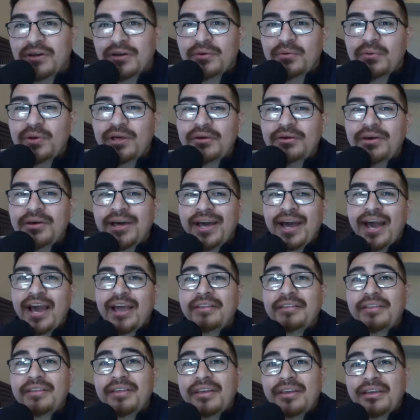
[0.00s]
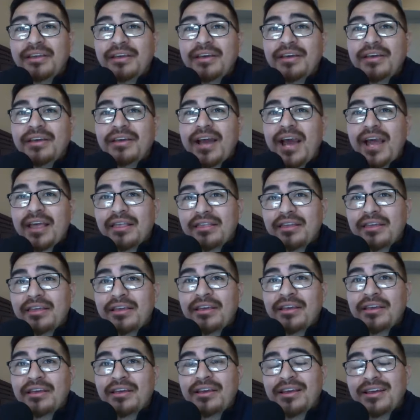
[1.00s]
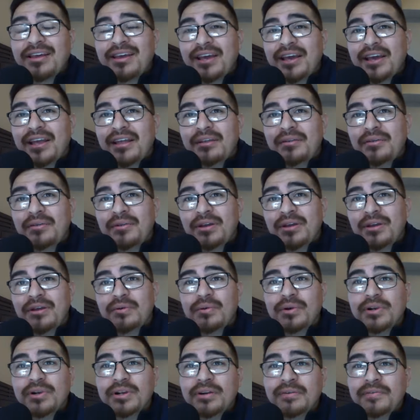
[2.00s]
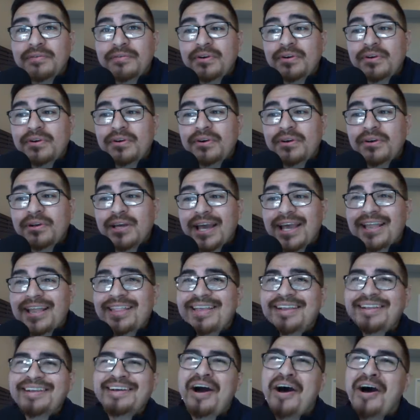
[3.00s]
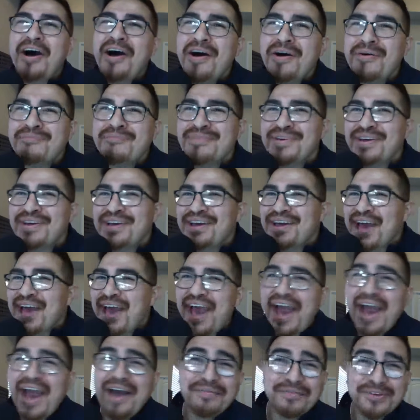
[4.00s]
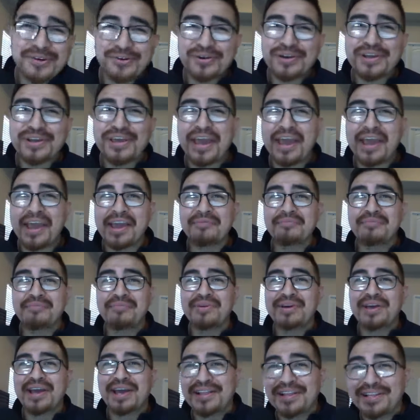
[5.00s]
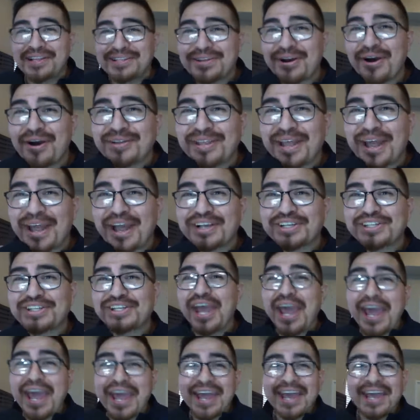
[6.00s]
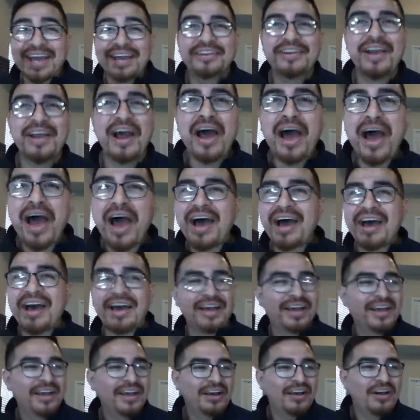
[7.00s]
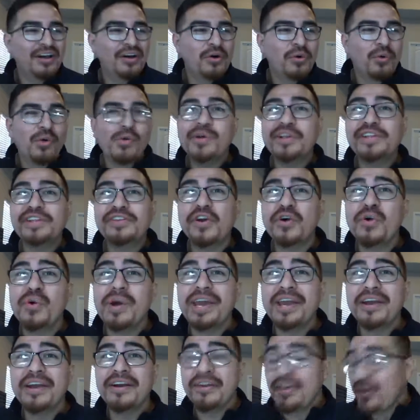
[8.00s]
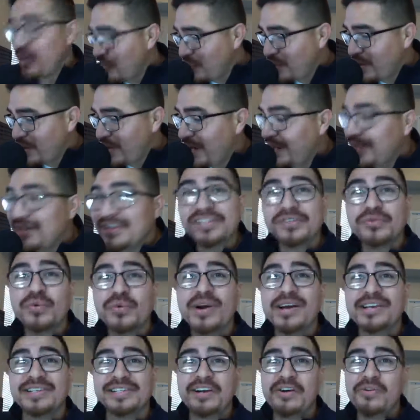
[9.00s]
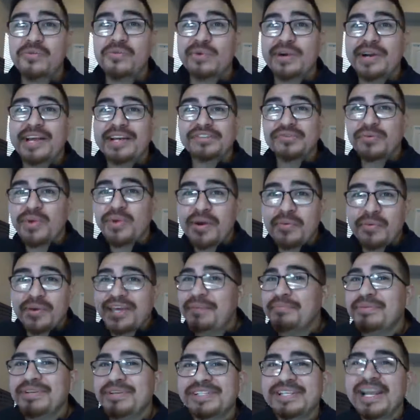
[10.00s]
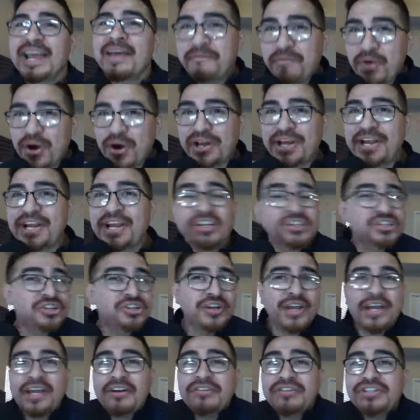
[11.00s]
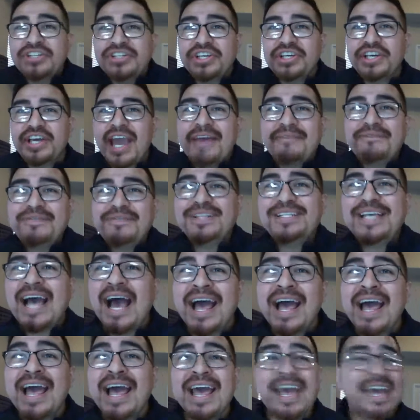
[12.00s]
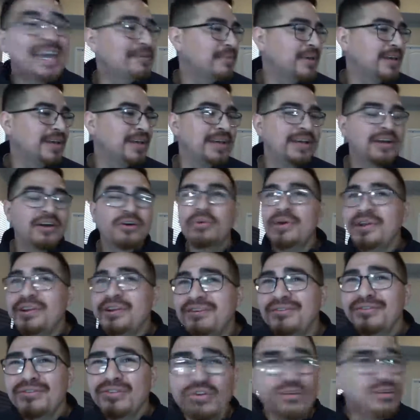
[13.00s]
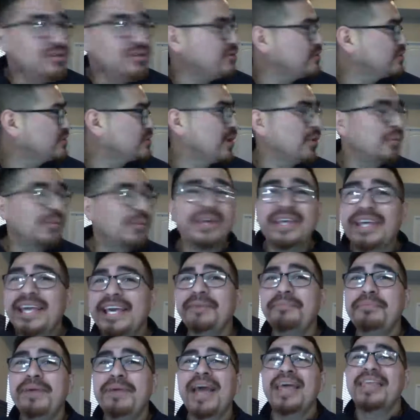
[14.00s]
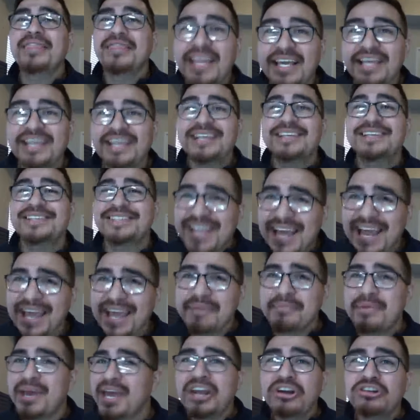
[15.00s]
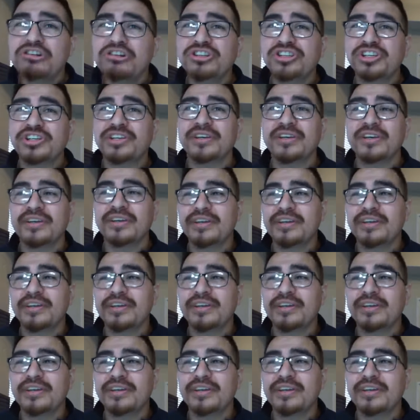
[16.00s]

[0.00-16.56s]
well, I think and we're gonna feel and then come after a game and then talk that shit. Nah. What we do here, and this is why I say on Rene's Rant, we keep the same fucking energy every time. Win or lose, we keep the same energy.